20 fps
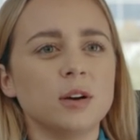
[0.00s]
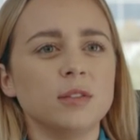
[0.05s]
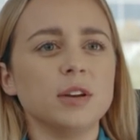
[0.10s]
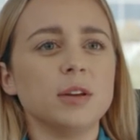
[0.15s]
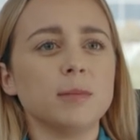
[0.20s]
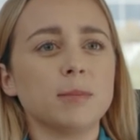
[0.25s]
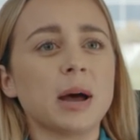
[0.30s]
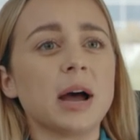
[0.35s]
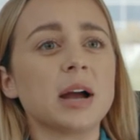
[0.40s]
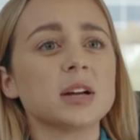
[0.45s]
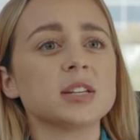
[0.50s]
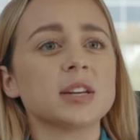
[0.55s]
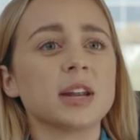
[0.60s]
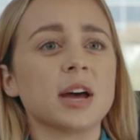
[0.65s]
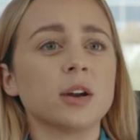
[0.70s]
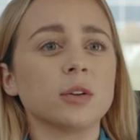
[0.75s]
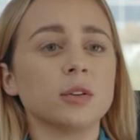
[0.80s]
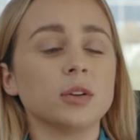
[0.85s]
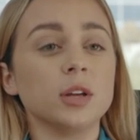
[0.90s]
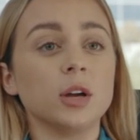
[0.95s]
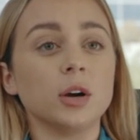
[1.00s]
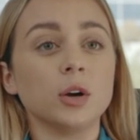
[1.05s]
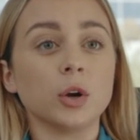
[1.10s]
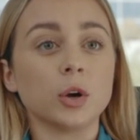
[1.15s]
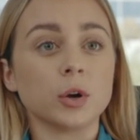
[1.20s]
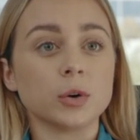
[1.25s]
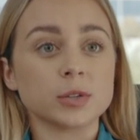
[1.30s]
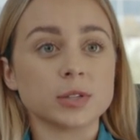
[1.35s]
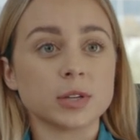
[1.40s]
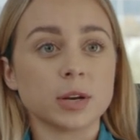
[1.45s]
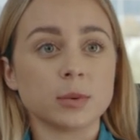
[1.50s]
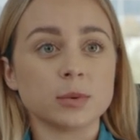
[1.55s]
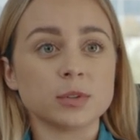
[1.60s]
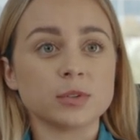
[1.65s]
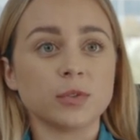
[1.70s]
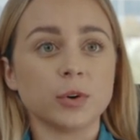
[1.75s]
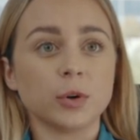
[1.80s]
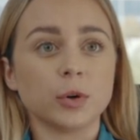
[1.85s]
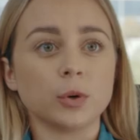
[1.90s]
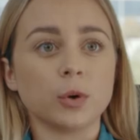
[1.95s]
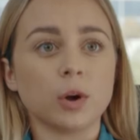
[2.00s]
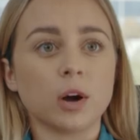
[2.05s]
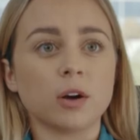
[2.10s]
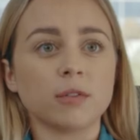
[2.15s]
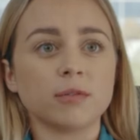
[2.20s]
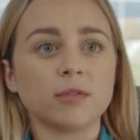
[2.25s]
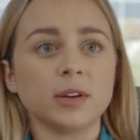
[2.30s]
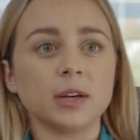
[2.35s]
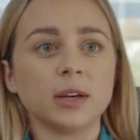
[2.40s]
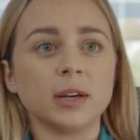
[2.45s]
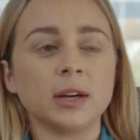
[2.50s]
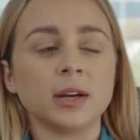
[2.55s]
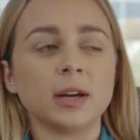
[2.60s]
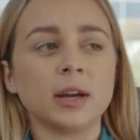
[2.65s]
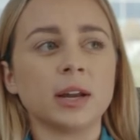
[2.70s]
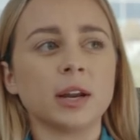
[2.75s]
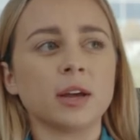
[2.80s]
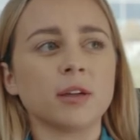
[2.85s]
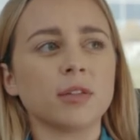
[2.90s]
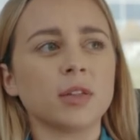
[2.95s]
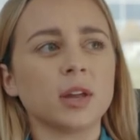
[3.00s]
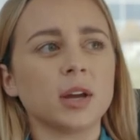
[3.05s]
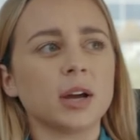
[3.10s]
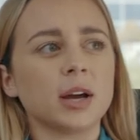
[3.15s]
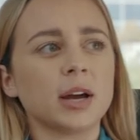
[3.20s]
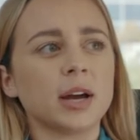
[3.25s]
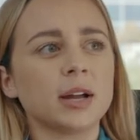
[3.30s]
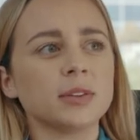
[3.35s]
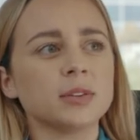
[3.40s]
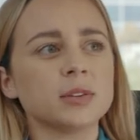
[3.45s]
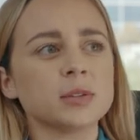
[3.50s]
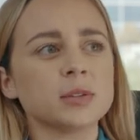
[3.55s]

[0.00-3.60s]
of an impact it had on the young girls that I was photographing, and I think I had